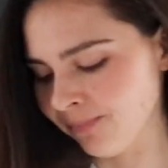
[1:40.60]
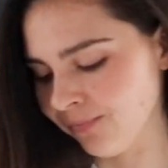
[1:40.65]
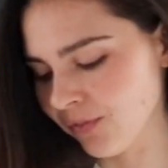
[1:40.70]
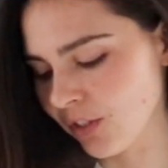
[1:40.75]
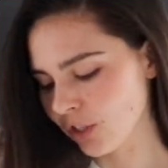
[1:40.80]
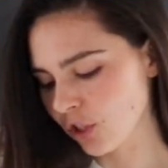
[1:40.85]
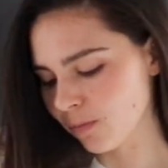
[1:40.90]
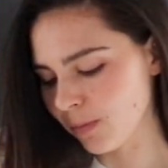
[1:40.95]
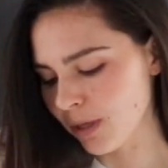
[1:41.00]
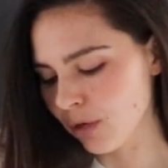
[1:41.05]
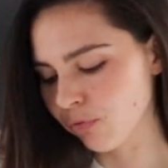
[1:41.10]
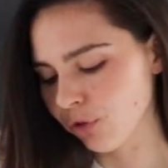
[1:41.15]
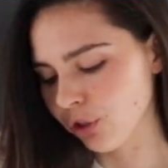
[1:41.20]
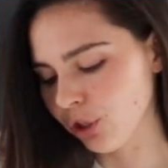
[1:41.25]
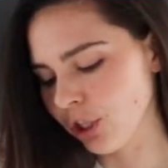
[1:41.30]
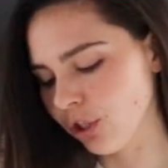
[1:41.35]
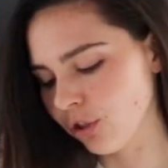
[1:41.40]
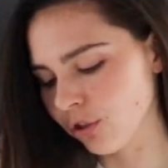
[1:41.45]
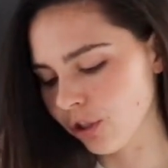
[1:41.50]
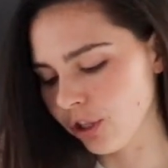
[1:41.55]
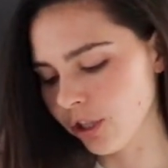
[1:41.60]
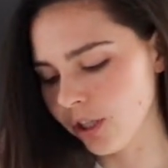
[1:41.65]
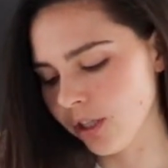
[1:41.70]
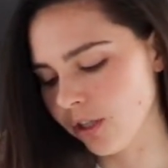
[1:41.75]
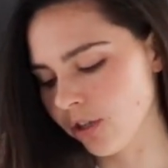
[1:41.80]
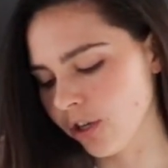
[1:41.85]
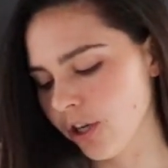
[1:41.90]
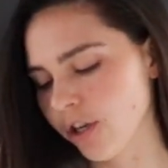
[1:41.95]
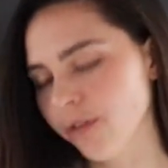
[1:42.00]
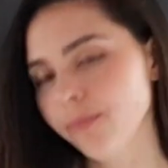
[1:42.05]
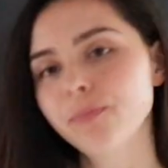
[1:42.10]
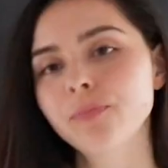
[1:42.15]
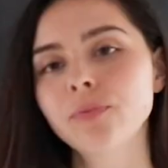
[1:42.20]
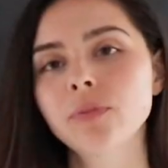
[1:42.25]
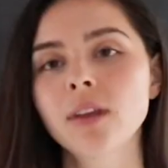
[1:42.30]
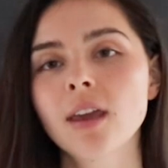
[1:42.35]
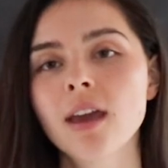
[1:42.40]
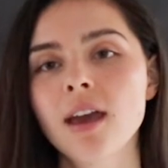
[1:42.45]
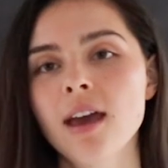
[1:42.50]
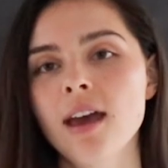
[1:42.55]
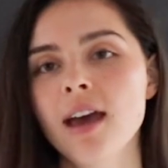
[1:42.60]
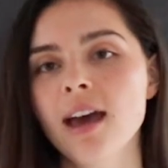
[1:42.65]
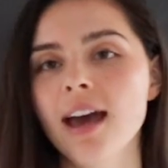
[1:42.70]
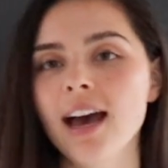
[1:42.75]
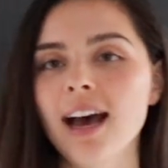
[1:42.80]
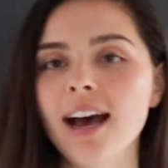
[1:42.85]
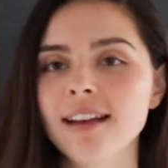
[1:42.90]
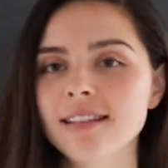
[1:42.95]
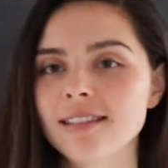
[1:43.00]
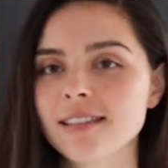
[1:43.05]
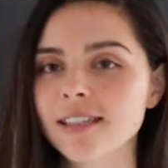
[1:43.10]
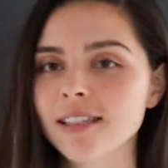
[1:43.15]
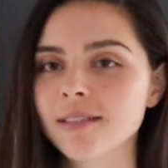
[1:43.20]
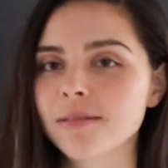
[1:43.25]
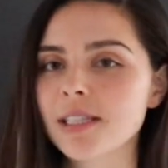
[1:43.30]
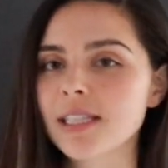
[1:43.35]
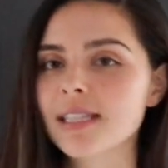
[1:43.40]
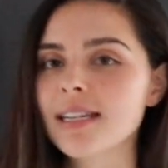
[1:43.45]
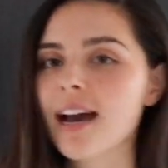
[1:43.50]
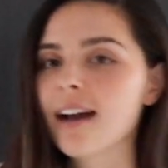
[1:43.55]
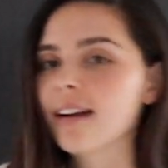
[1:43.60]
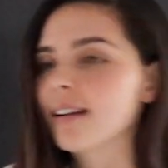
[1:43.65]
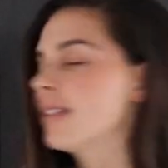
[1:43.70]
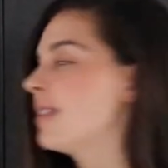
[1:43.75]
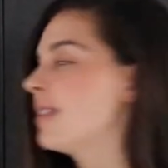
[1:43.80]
This would be really good, you know, as a snack